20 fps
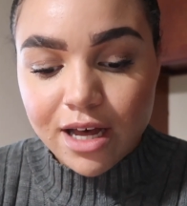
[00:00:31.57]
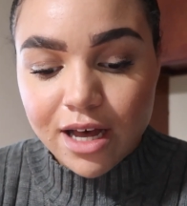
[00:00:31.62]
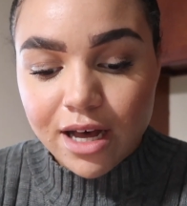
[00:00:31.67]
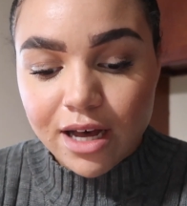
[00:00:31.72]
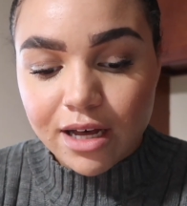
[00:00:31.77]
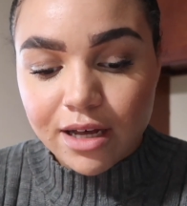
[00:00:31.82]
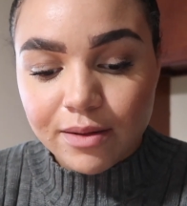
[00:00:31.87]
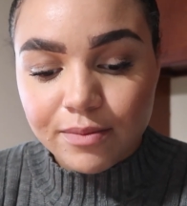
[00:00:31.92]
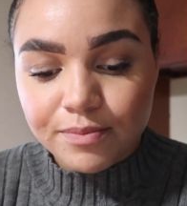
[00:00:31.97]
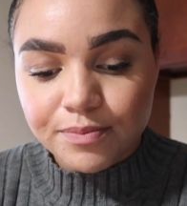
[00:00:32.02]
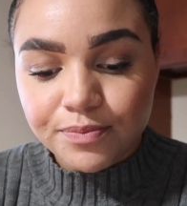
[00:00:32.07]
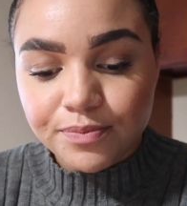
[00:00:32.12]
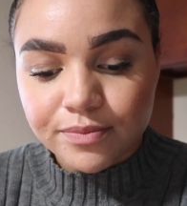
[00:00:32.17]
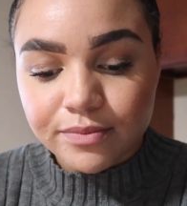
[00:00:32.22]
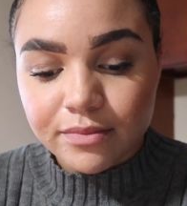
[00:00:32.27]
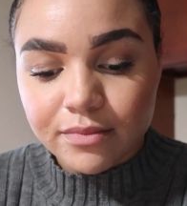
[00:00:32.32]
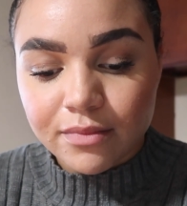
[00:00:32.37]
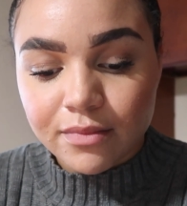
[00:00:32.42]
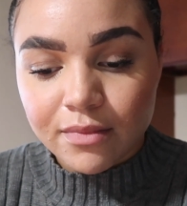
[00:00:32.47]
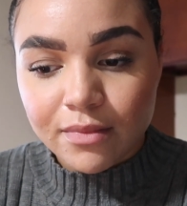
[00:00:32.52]
Yeah,
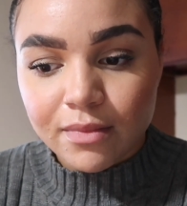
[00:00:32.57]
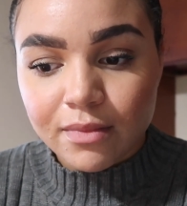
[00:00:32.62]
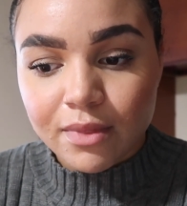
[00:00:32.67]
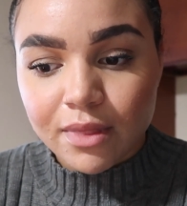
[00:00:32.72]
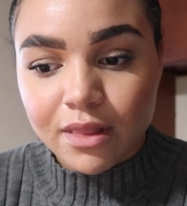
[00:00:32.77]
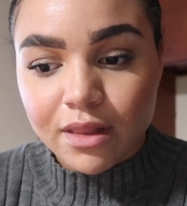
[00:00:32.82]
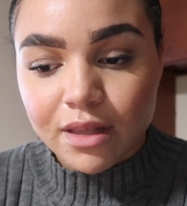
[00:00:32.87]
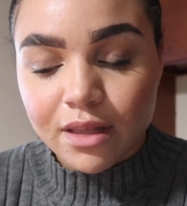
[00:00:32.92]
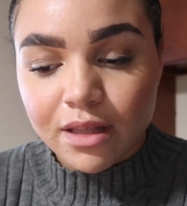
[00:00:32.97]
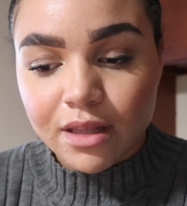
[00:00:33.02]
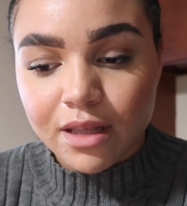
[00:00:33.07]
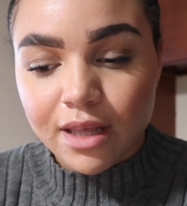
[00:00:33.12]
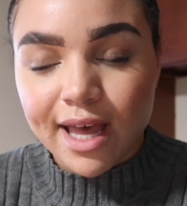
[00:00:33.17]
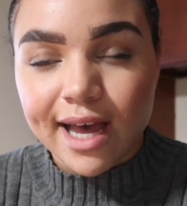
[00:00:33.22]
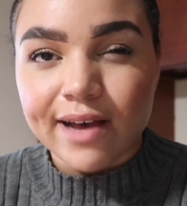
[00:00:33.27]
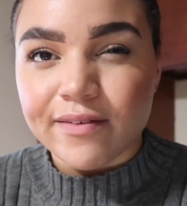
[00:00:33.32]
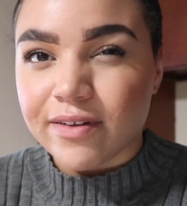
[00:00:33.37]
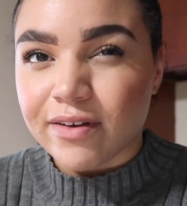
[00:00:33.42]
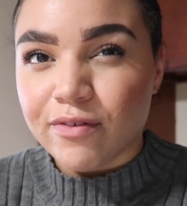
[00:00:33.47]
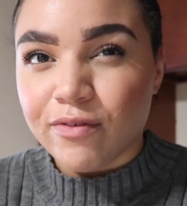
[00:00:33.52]

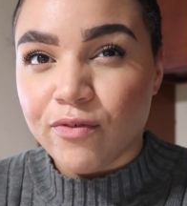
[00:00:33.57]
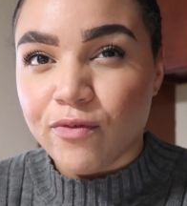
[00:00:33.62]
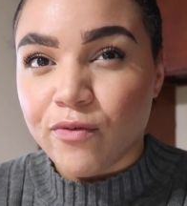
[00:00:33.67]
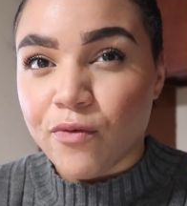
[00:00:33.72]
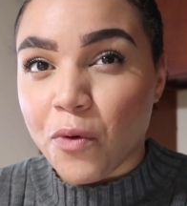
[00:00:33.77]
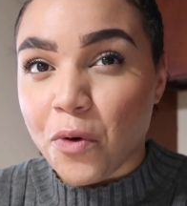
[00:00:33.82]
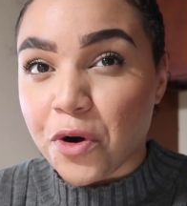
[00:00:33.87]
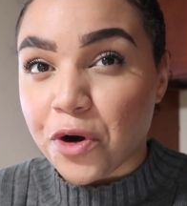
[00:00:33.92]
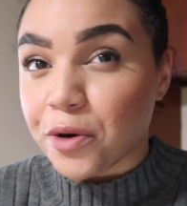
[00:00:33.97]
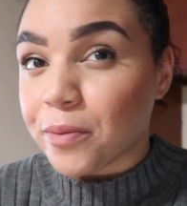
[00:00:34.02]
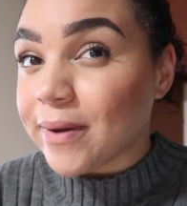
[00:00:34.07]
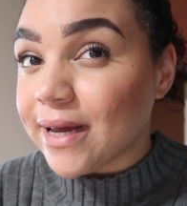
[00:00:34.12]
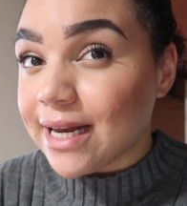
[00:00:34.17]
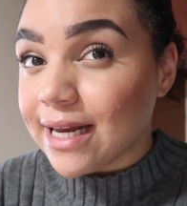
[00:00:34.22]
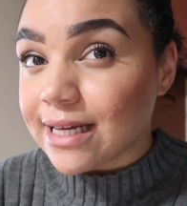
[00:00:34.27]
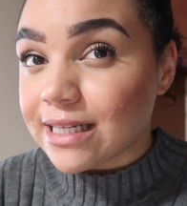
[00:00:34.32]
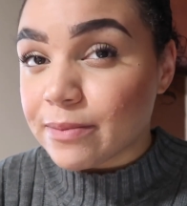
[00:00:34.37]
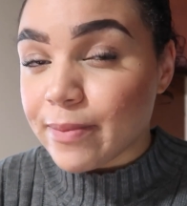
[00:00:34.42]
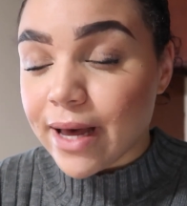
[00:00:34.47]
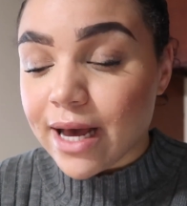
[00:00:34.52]
I have like 4
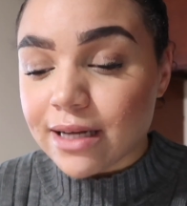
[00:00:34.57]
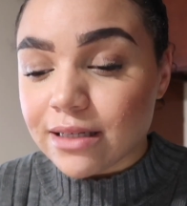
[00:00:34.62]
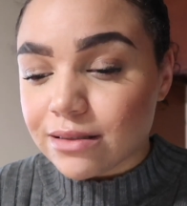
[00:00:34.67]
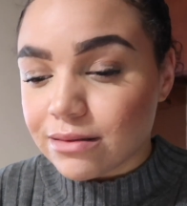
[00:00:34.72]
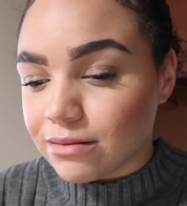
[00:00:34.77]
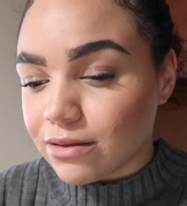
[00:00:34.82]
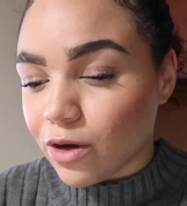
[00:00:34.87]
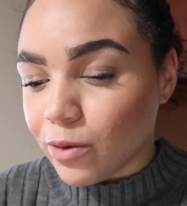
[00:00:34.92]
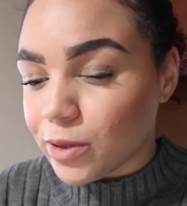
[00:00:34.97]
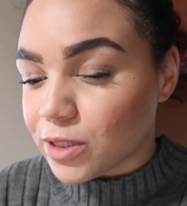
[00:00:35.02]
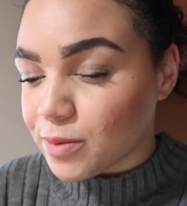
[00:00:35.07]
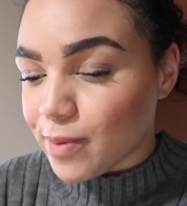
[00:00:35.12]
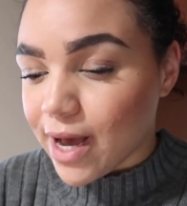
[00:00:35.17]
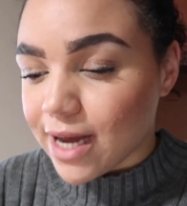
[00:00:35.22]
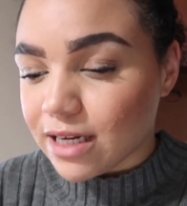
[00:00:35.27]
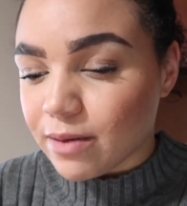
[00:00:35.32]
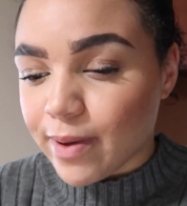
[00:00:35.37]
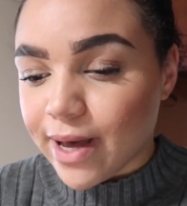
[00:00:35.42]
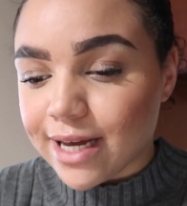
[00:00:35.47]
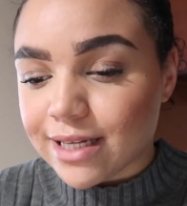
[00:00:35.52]
meetings almost
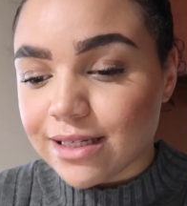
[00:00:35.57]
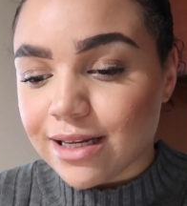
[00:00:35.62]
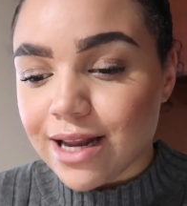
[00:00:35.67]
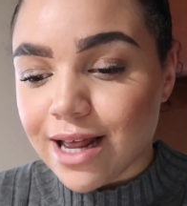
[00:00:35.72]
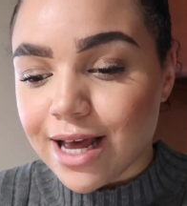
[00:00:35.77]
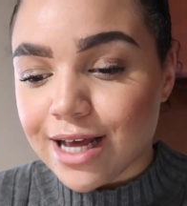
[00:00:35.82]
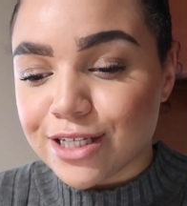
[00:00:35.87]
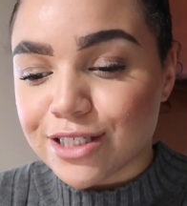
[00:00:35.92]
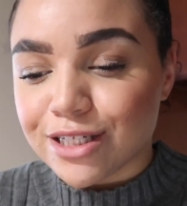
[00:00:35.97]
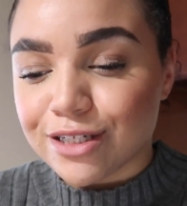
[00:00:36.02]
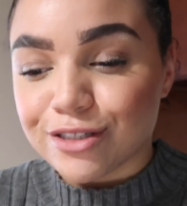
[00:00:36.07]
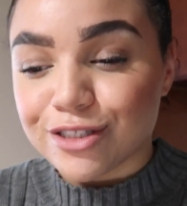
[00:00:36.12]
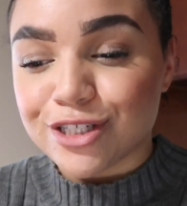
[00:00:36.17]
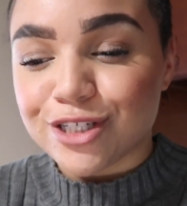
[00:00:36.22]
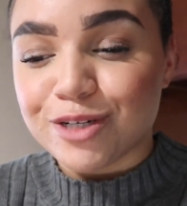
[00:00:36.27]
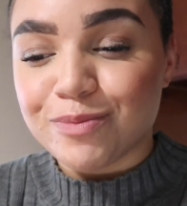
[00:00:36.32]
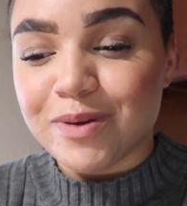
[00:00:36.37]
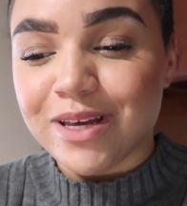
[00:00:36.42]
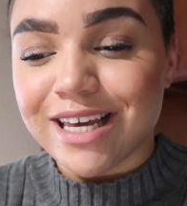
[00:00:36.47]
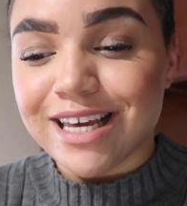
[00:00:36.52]
back to back today, so it
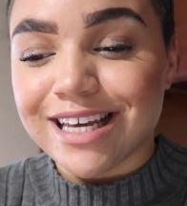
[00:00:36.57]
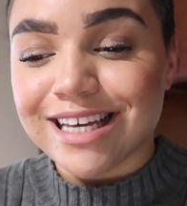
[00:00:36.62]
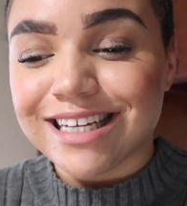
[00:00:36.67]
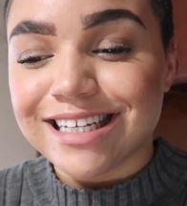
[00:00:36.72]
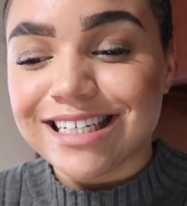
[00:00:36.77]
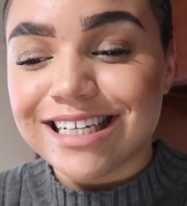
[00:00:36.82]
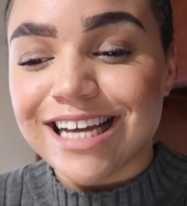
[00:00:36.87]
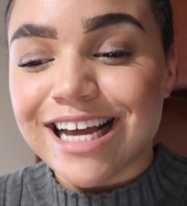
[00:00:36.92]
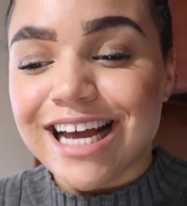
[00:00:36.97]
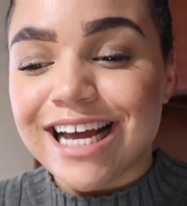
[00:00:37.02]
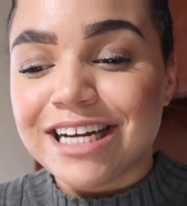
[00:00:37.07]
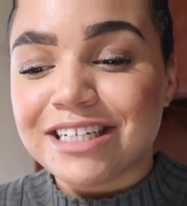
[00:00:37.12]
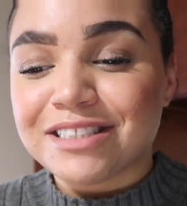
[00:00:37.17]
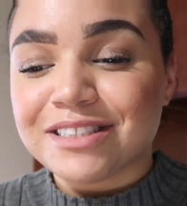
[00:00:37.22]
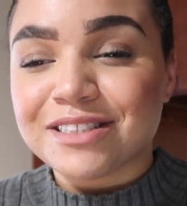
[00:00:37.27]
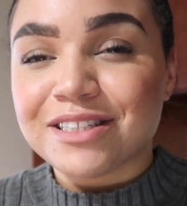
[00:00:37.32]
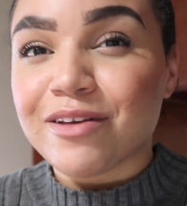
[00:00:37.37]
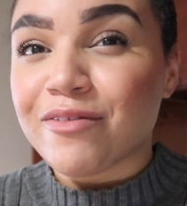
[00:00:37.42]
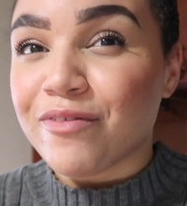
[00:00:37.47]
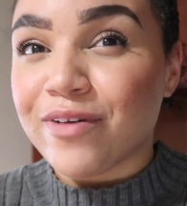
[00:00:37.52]
should be
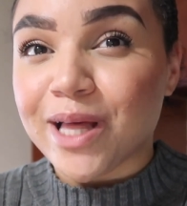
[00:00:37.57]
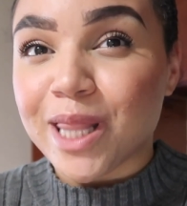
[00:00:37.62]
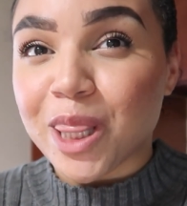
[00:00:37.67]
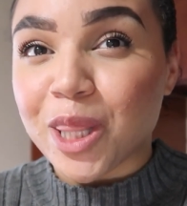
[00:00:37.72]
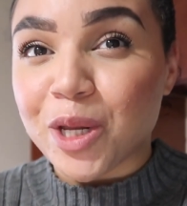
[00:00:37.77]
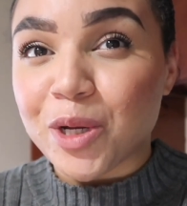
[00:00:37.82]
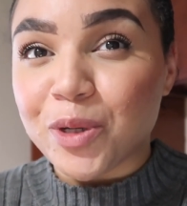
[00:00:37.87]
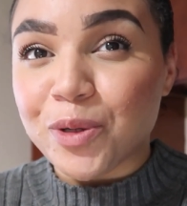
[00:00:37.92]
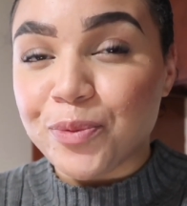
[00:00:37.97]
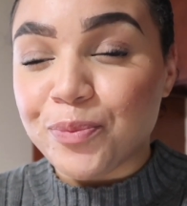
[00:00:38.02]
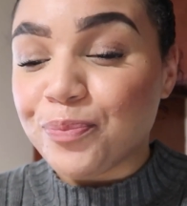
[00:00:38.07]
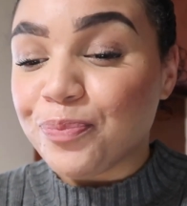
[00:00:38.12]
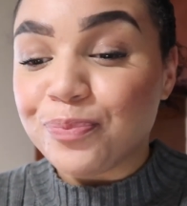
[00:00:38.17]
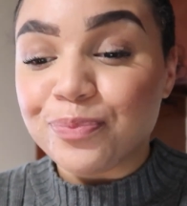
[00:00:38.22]
a fun little